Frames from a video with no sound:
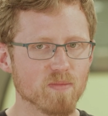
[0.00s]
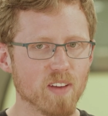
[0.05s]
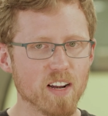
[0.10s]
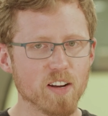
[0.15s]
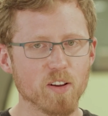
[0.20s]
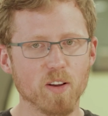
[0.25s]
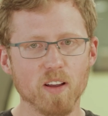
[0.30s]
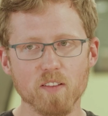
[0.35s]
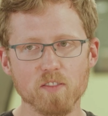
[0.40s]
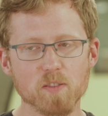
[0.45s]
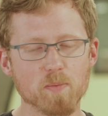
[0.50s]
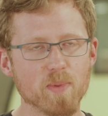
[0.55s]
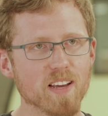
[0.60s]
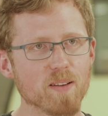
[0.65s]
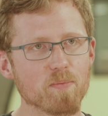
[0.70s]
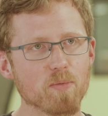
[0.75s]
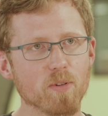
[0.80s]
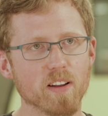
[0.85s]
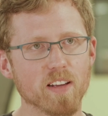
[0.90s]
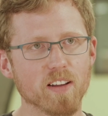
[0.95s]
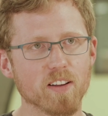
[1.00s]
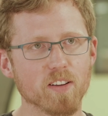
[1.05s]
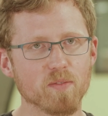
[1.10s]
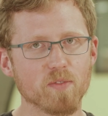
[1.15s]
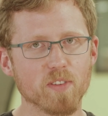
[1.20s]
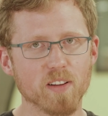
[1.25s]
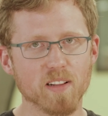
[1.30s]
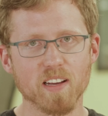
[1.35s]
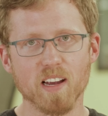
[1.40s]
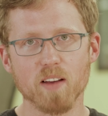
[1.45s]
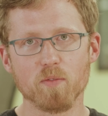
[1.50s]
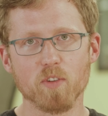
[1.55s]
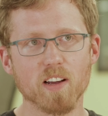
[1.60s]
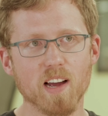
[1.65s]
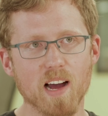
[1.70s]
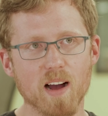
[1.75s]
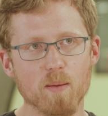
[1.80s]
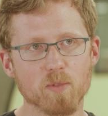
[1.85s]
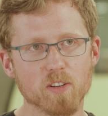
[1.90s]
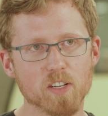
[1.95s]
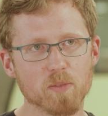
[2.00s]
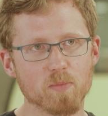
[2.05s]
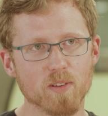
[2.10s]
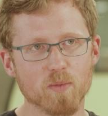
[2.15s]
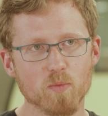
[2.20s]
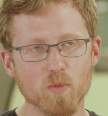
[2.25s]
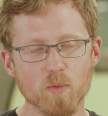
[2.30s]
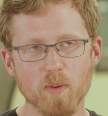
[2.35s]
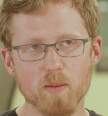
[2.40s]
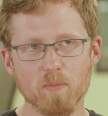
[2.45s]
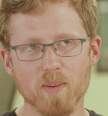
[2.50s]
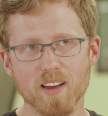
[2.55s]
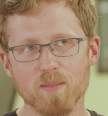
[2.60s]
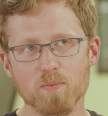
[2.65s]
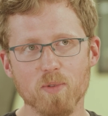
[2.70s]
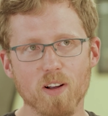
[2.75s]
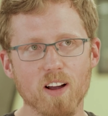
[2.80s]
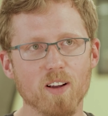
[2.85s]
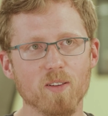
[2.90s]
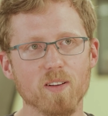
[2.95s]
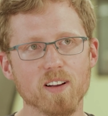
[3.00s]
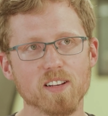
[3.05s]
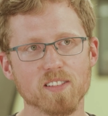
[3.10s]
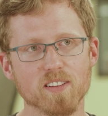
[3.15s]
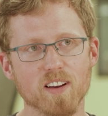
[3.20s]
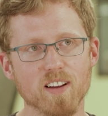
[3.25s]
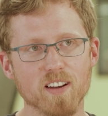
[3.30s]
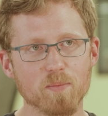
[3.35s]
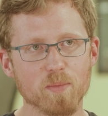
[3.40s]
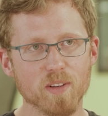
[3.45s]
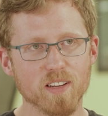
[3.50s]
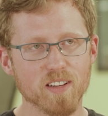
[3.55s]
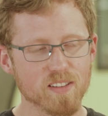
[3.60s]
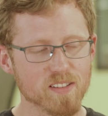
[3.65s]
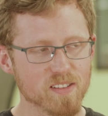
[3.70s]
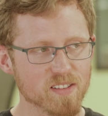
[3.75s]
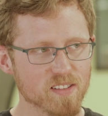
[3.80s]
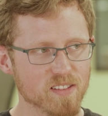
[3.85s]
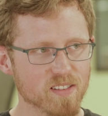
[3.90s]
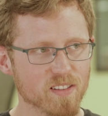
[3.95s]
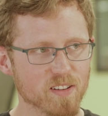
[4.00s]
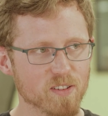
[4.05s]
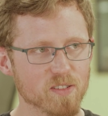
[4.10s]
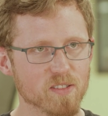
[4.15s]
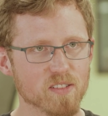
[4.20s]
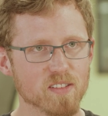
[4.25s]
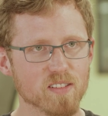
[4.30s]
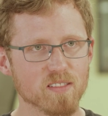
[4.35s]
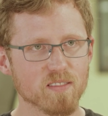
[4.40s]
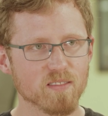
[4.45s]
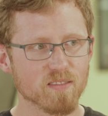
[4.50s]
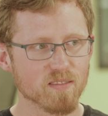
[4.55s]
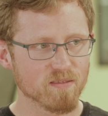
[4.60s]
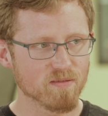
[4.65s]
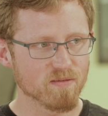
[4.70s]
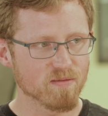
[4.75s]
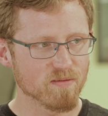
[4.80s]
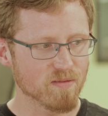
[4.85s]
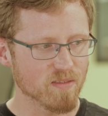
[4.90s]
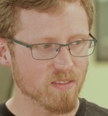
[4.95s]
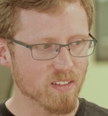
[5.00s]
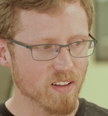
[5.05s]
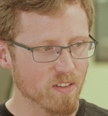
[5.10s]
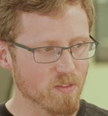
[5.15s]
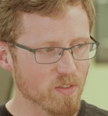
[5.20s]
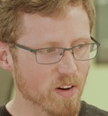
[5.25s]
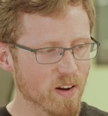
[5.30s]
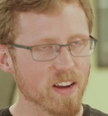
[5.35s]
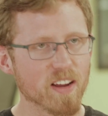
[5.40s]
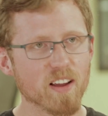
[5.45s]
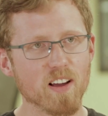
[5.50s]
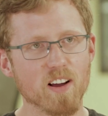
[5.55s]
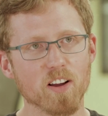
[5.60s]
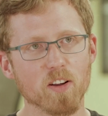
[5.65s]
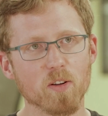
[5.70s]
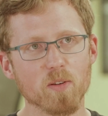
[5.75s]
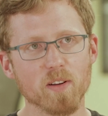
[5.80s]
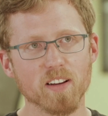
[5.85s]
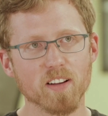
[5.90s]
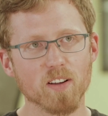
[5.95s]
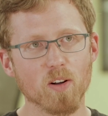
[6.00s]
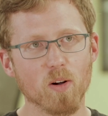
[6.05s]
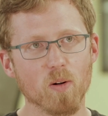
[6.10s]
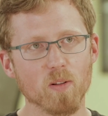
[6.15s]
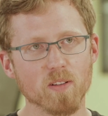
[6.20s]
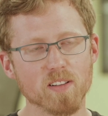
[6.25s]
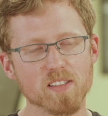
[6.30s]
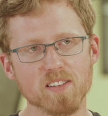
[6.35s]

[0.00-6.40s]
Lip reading: it gives me a pretty good feeling of accomplishment when we make progress on it because there's a very concrete goal.